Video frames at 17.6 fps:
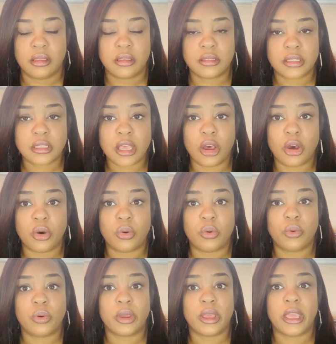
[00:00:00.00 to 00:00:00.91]

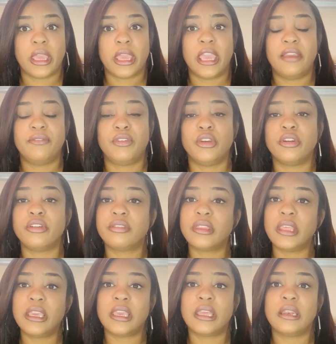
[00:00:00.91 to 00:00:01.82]
So, if you're
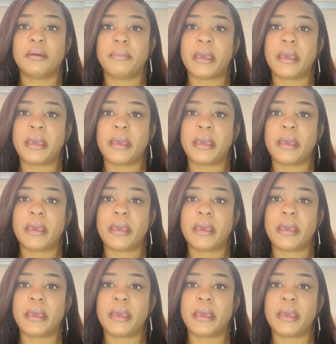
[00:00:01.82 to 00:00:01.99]
thinking